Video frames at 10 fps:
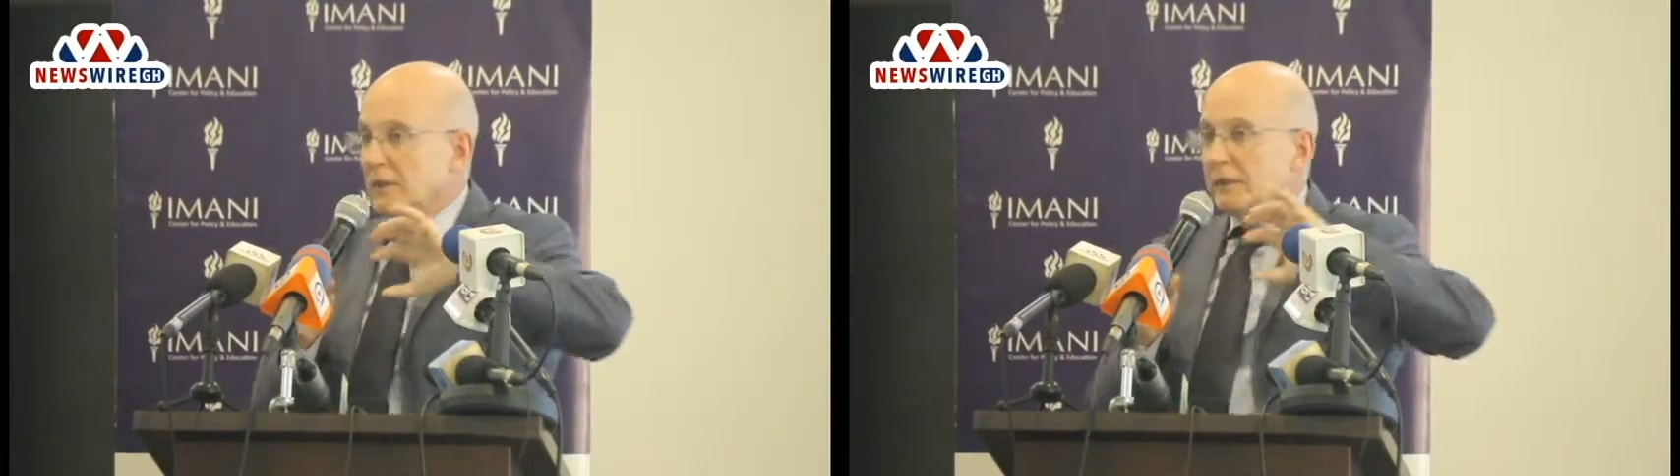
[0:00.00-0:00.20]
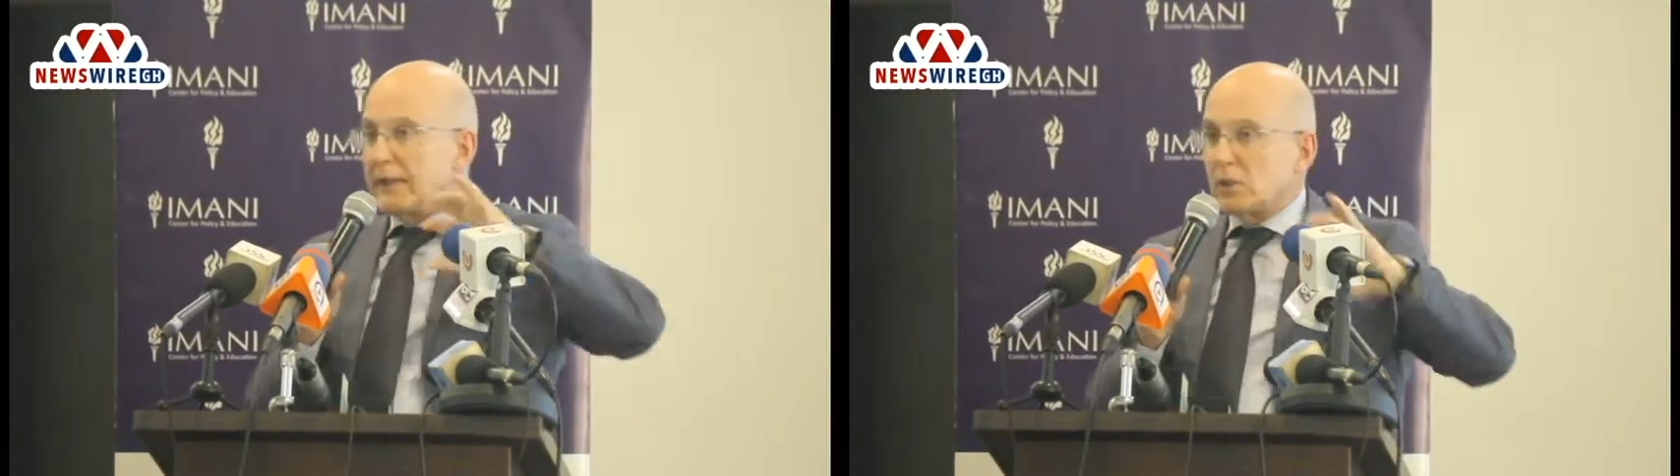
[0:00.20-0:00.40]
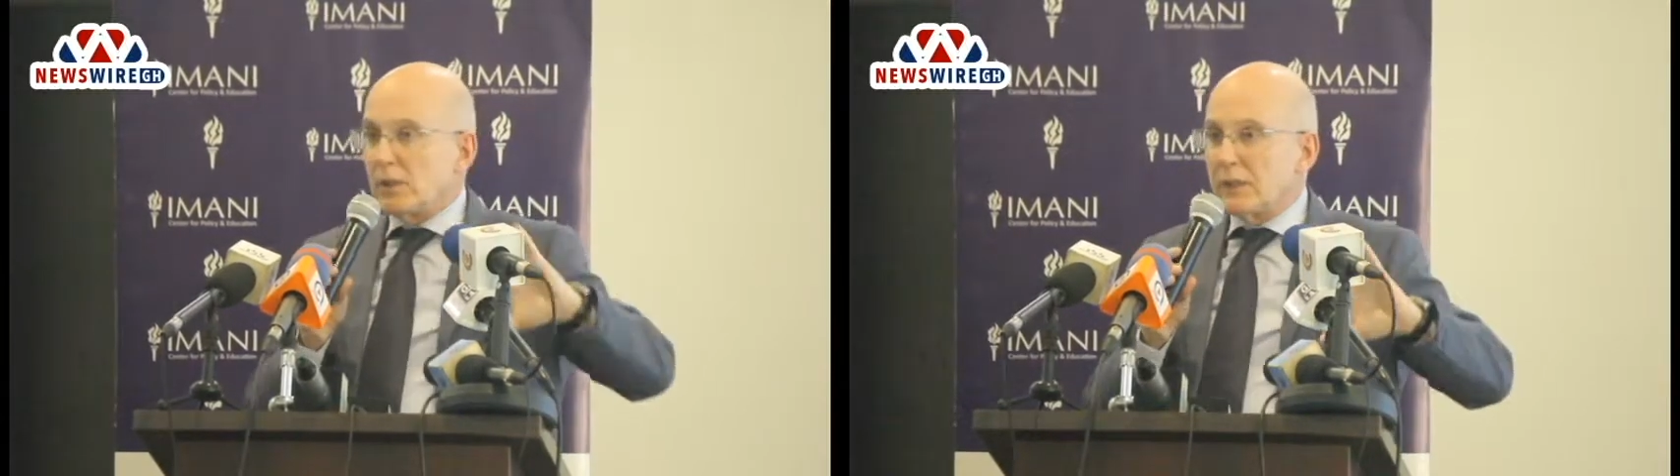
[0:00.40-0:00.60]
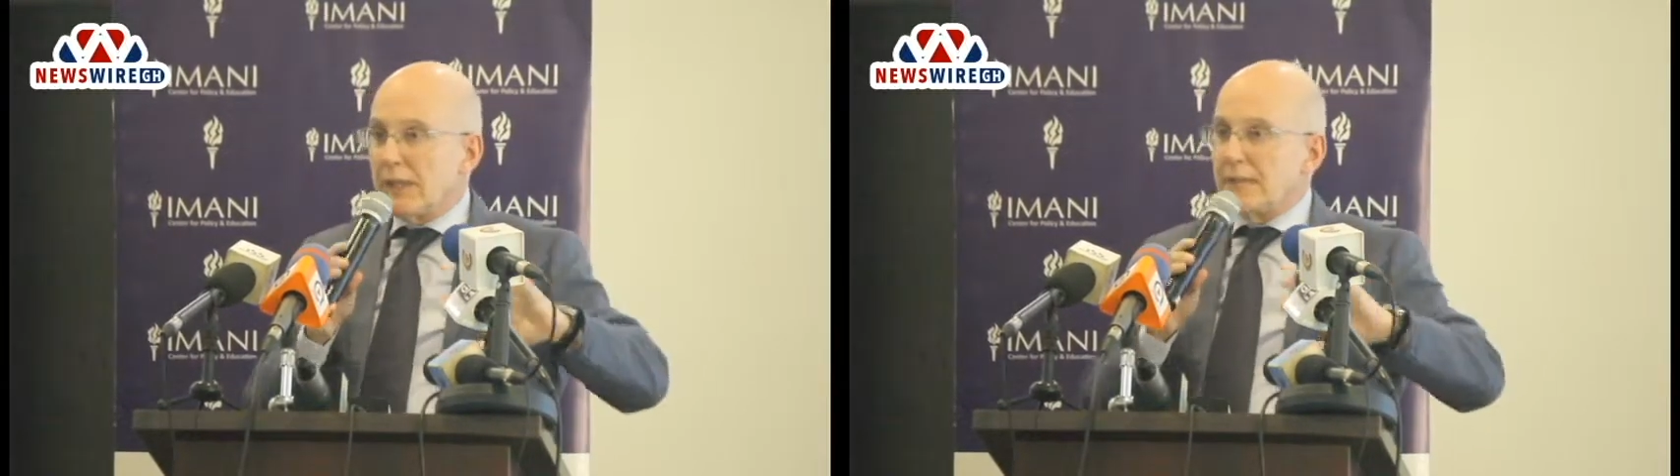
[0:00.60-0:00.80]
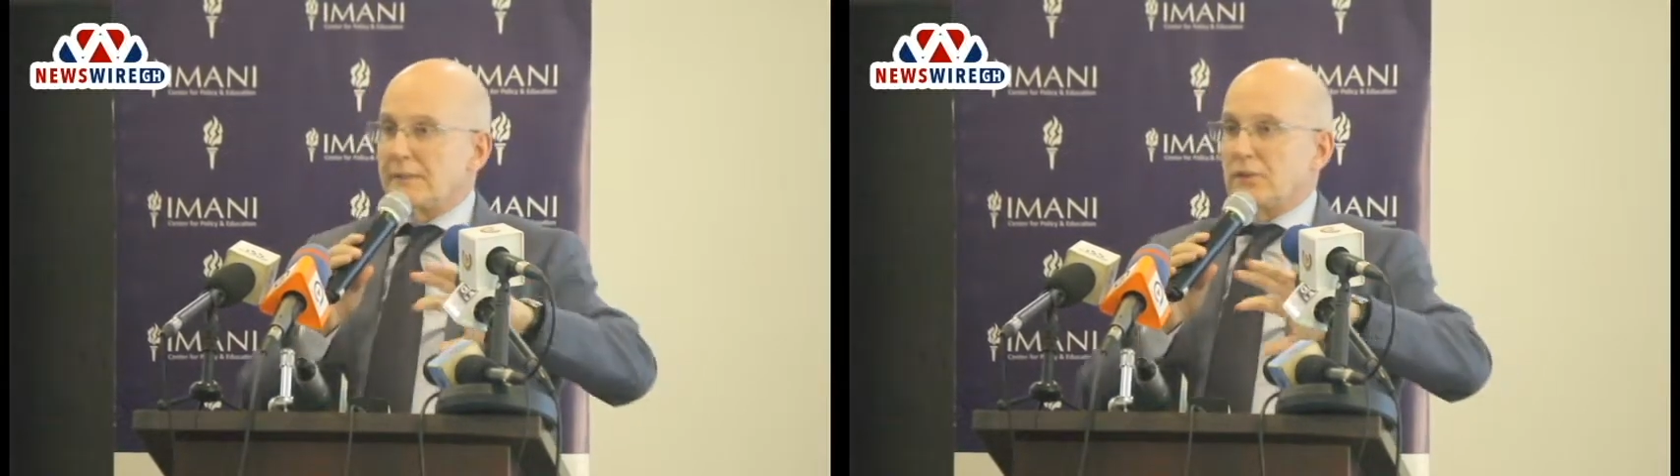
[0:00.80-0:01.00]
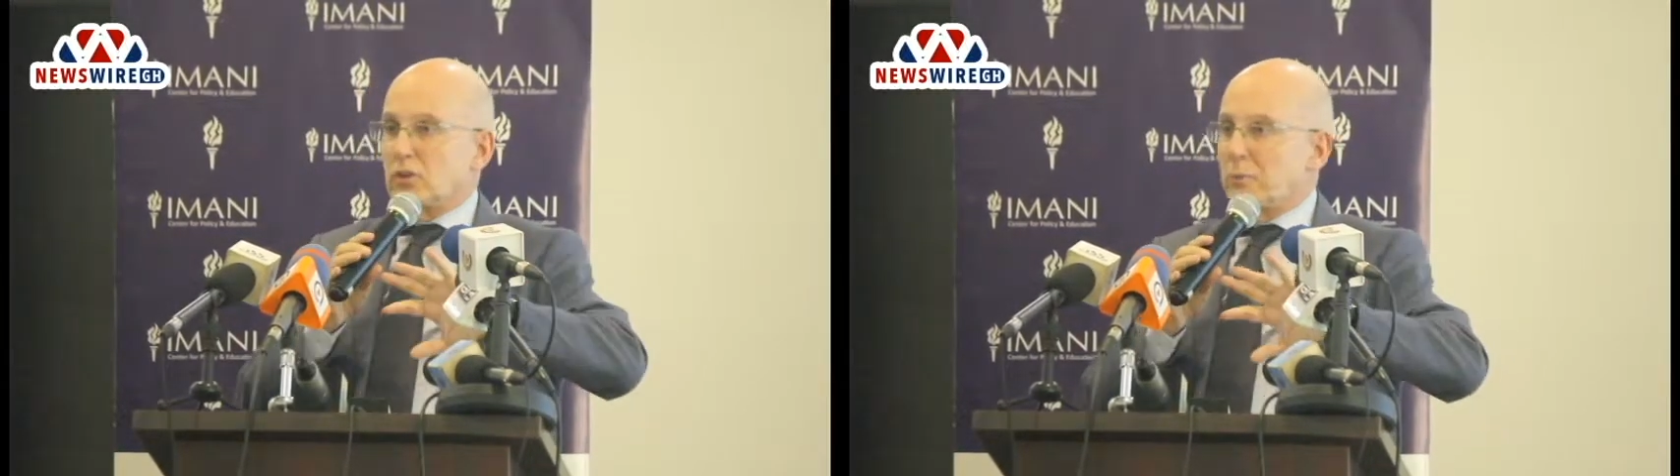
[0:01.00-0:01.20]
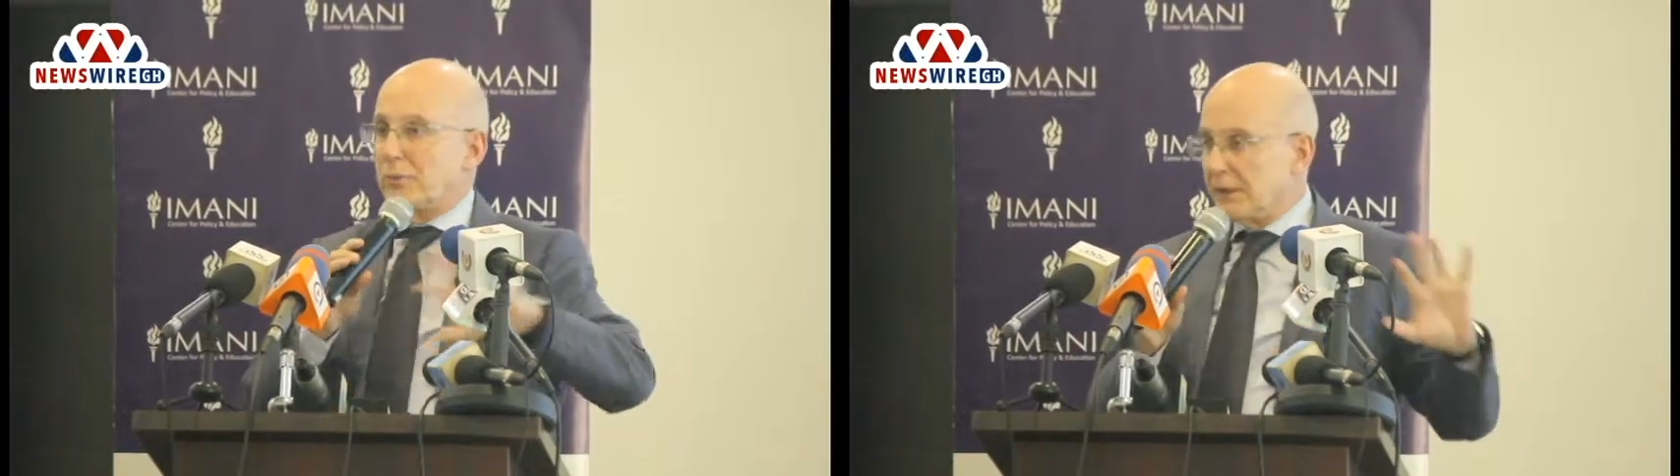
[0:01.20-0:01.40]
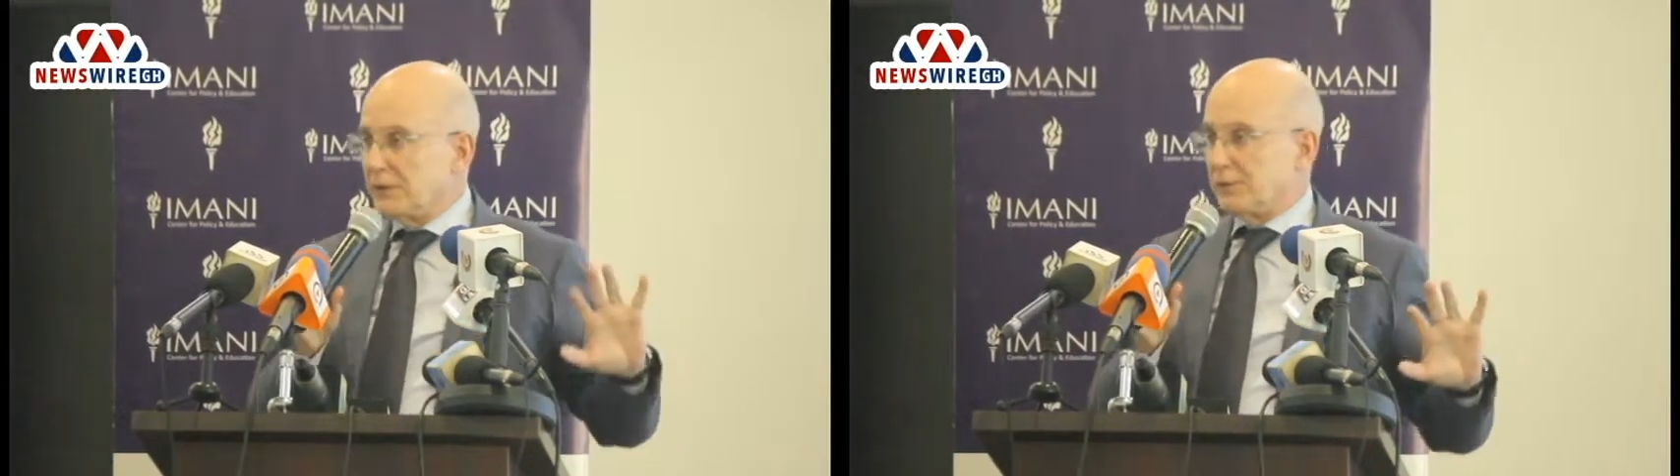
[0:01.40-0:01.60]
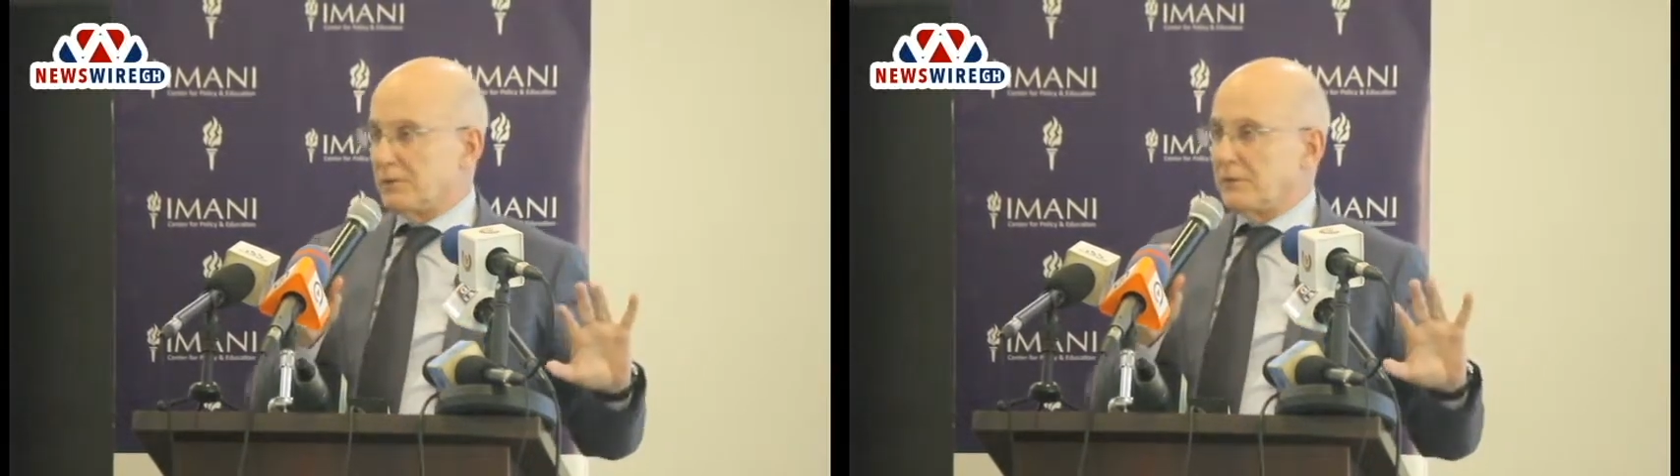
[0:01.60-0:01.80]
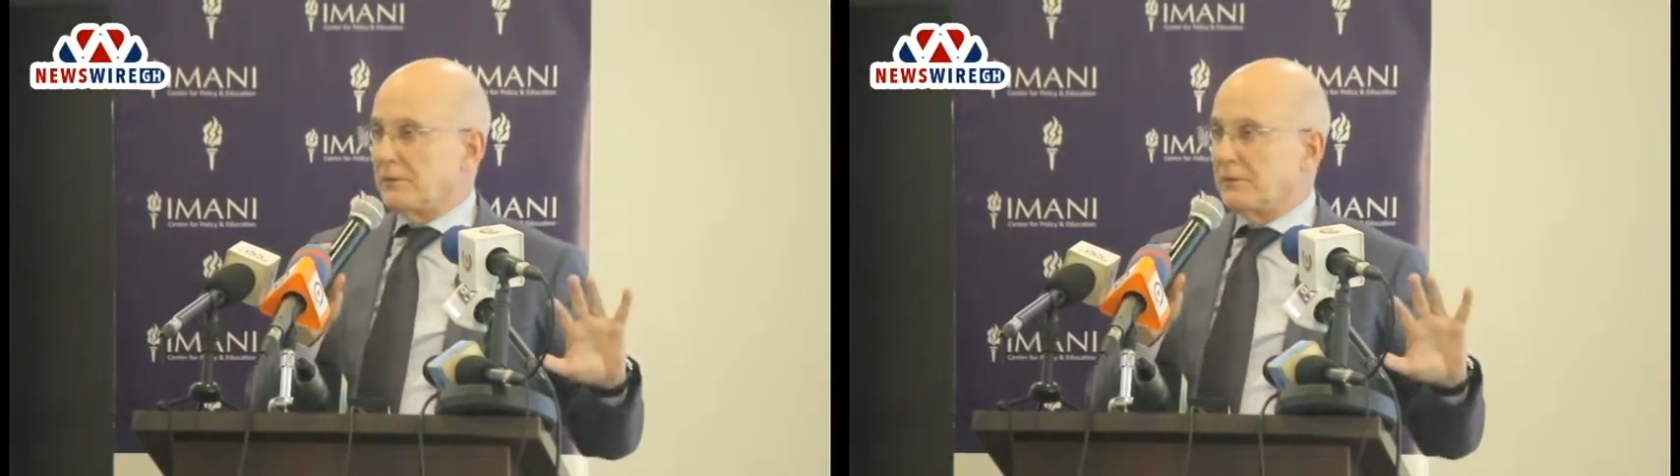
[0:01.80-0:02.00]
Natural gas is completely
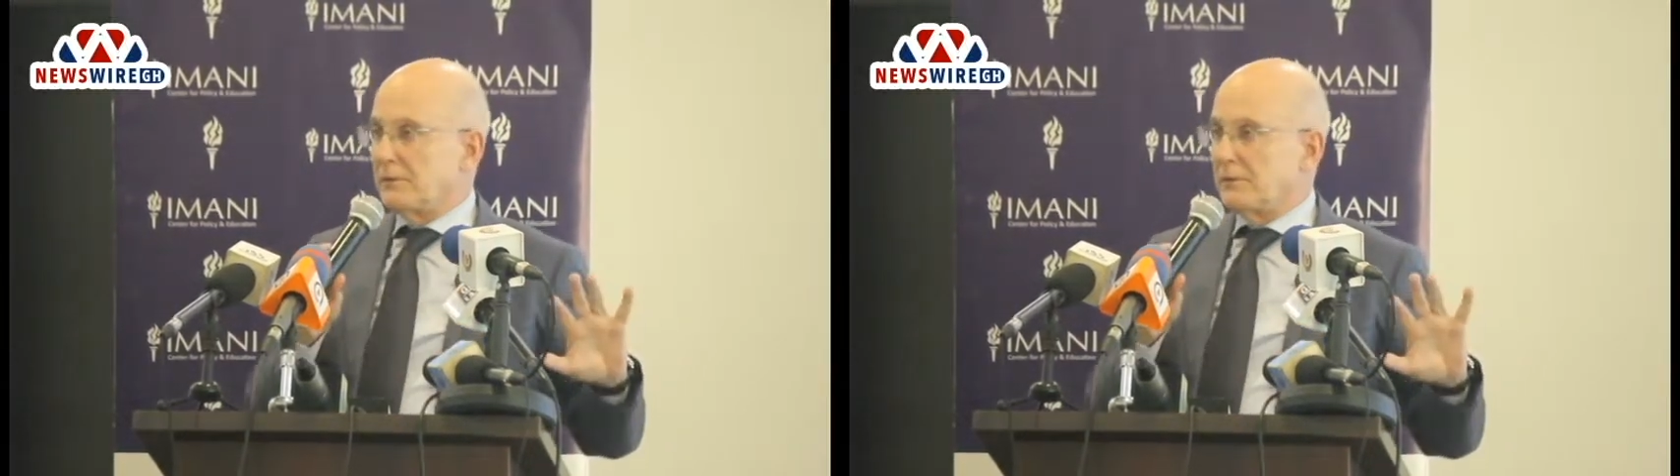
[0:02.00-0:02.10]
different.